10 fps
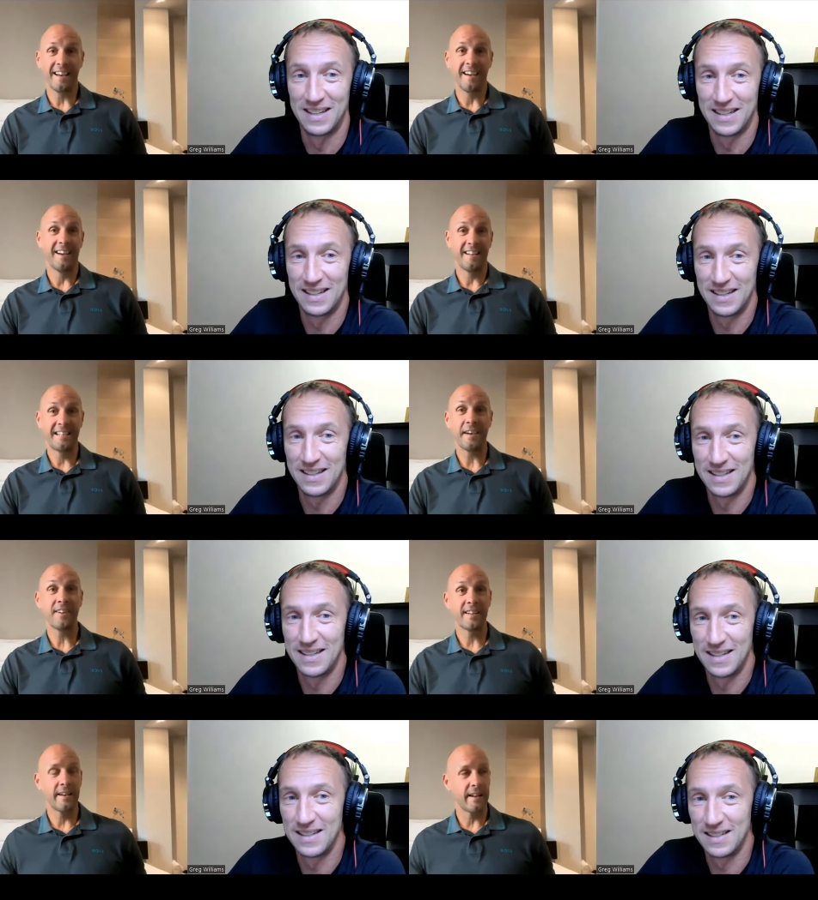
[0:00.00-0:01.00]
Speaker 1: yeah, it
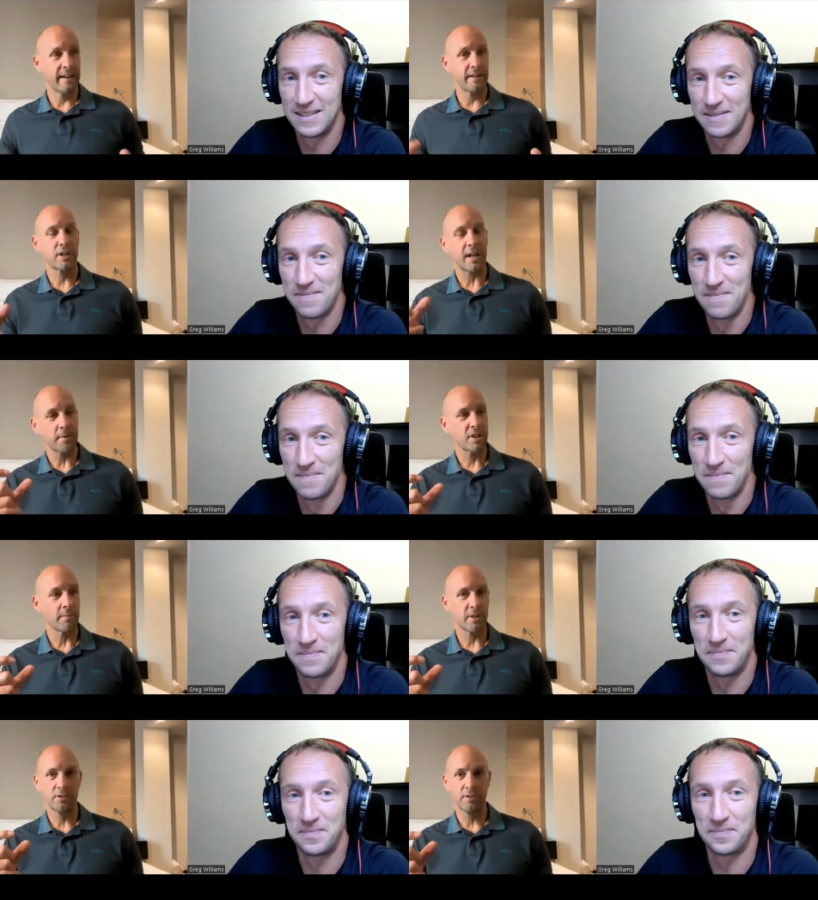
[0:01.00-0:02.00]
definitely. And, and there's a couple of
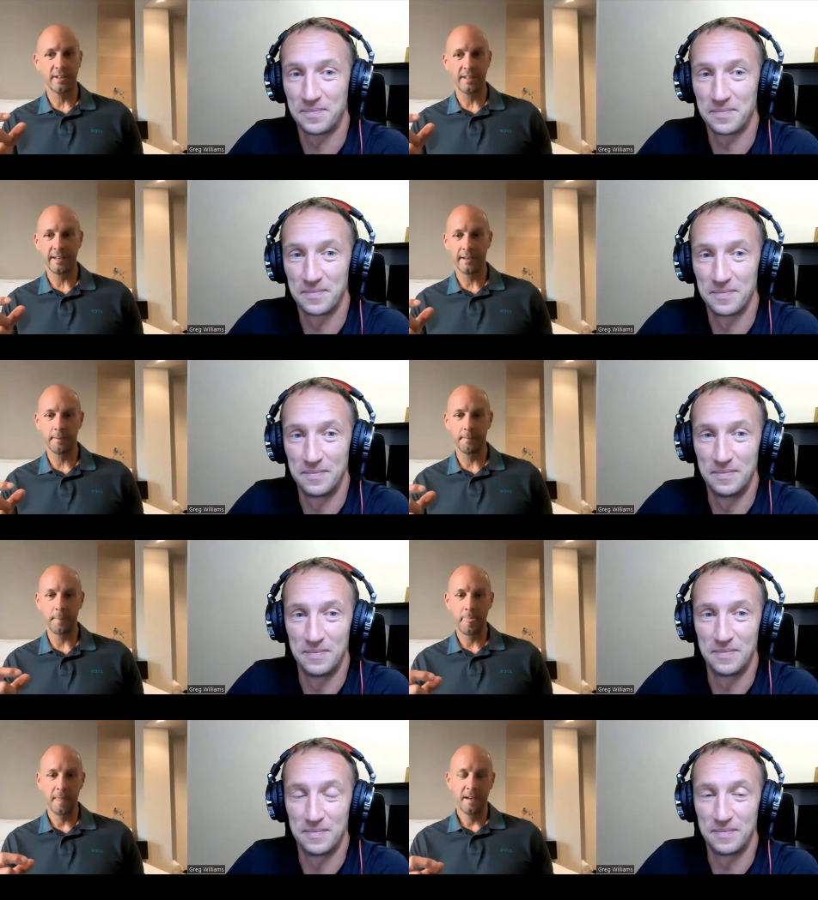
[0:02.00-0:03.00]
times I was really
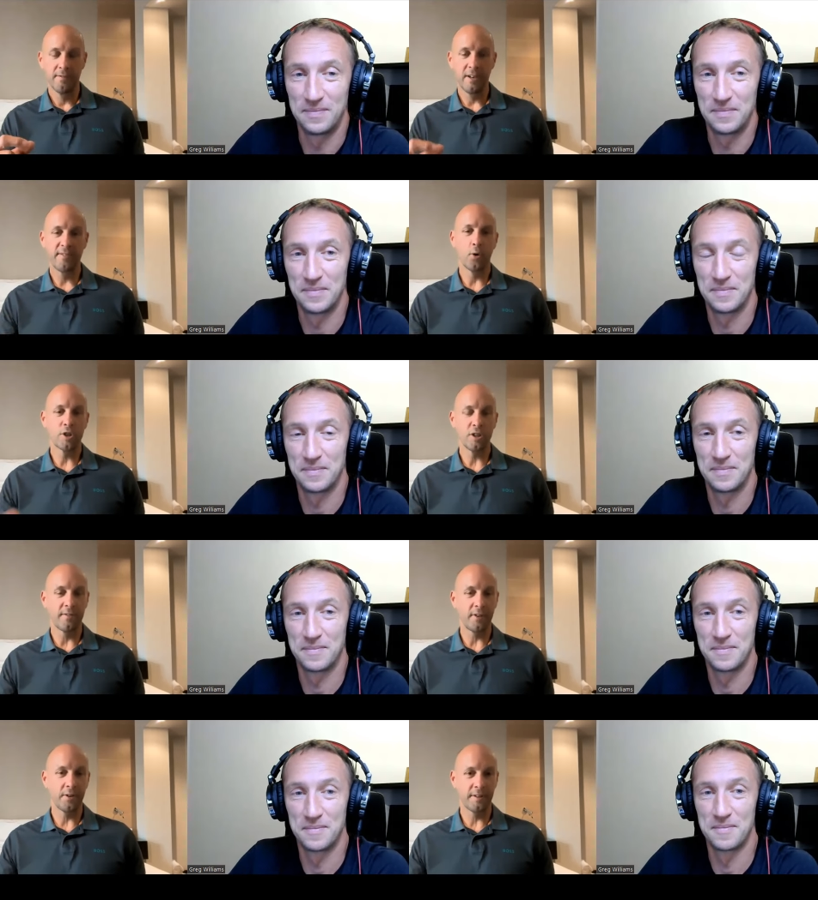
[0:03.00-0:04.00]
um, really fortunate. A
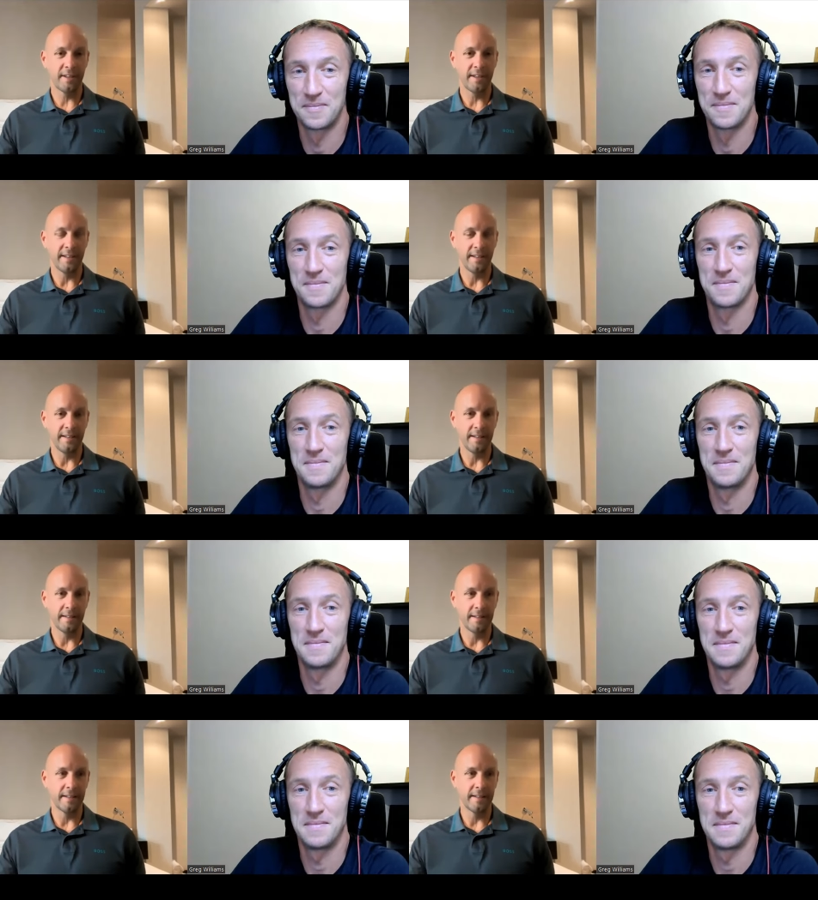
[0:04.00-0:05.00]
few of the,
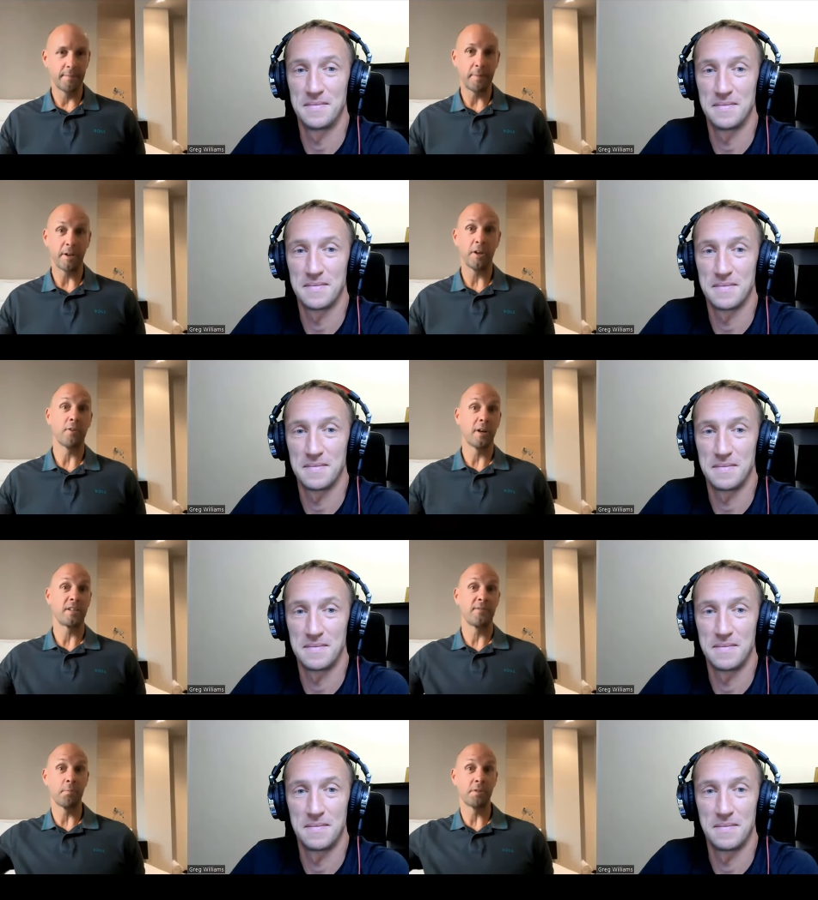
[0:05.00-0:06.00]
the the people I know were actually
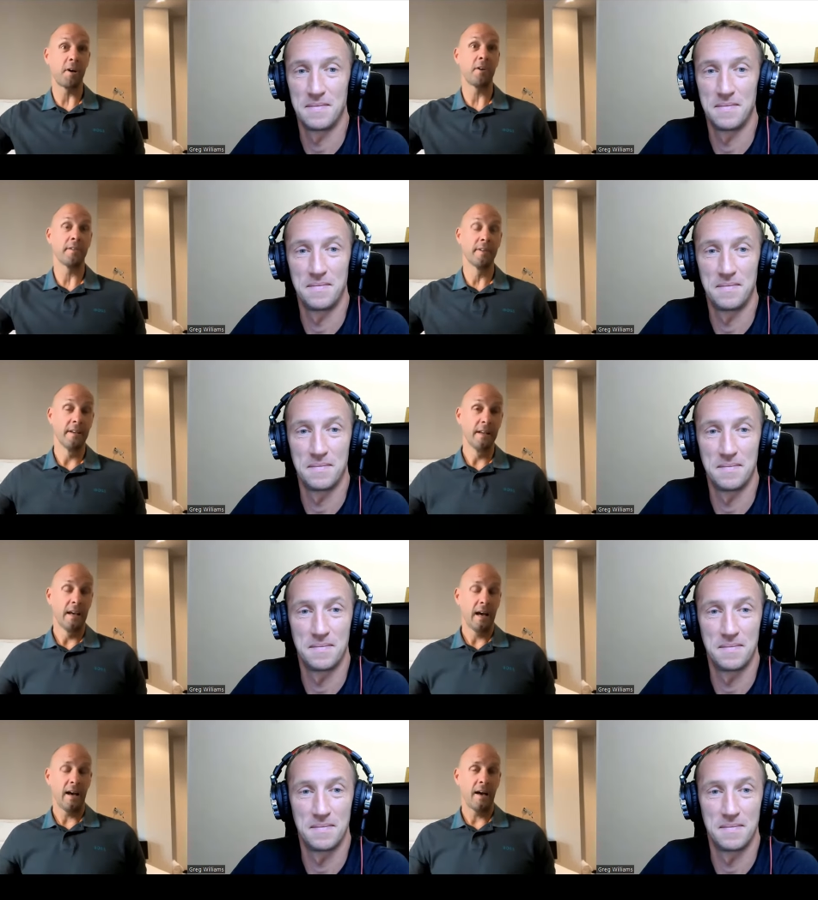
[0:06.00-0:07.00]
from Spartan
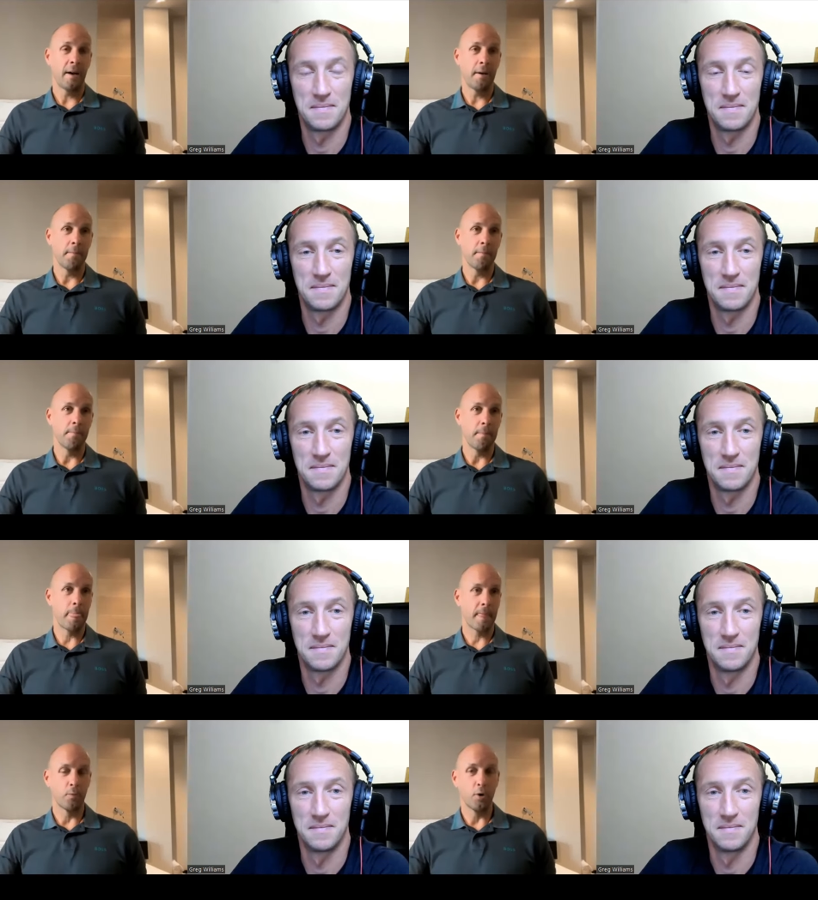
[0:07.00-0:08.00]
um,
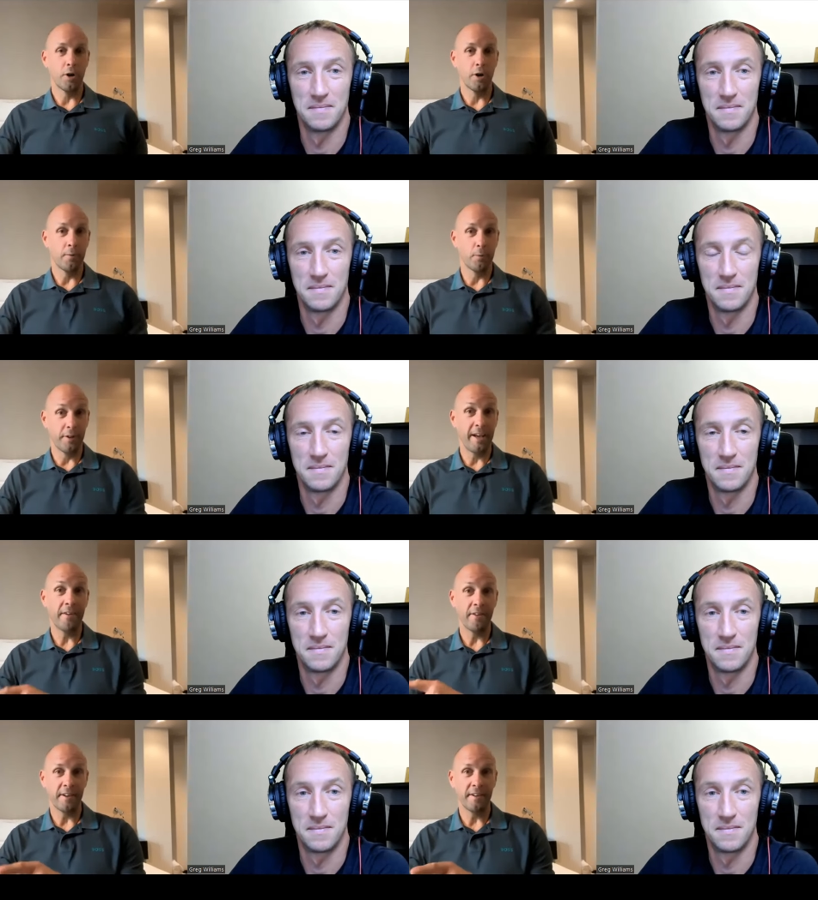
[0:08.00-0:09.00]
were were there
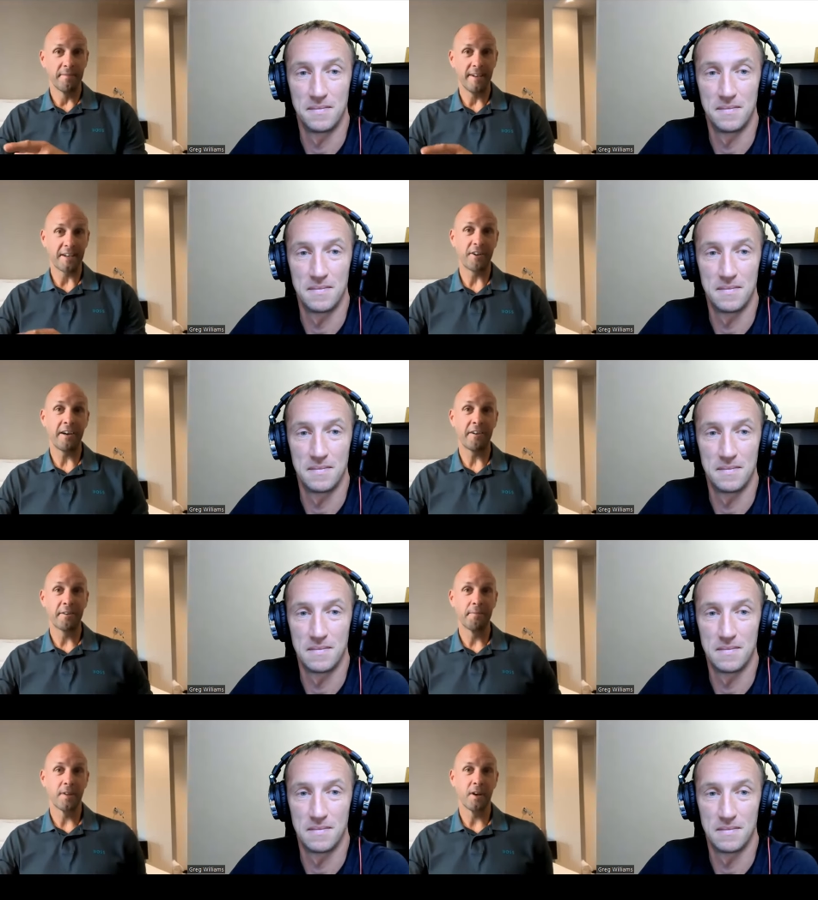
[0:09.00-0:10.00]
in the in the crowd
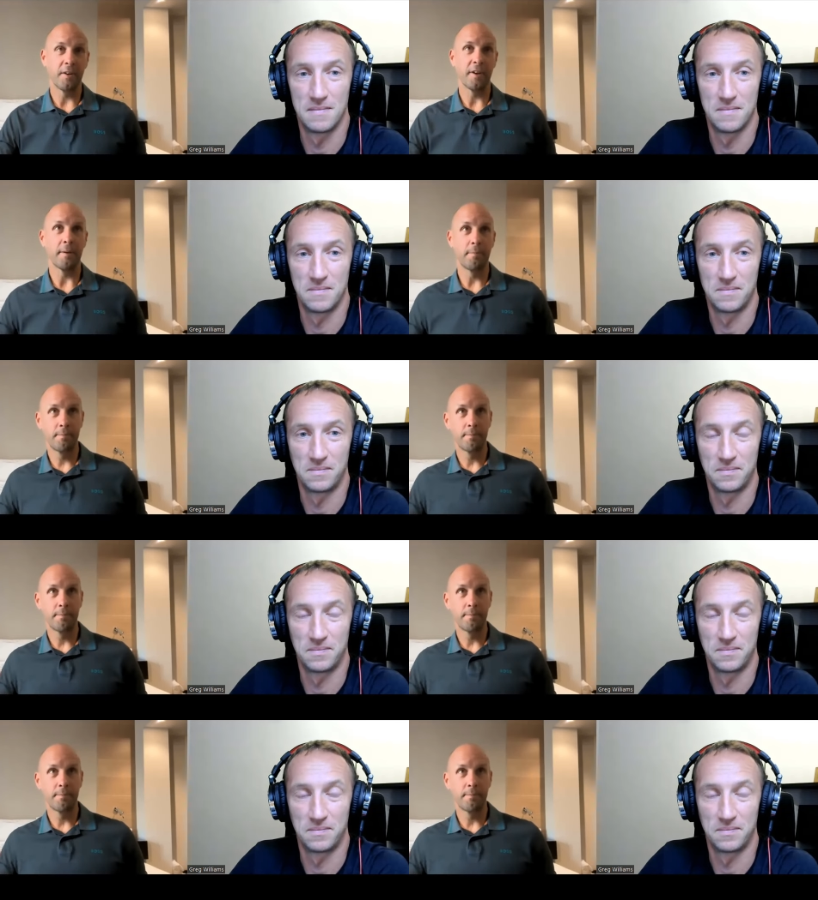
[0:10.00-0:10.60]
on the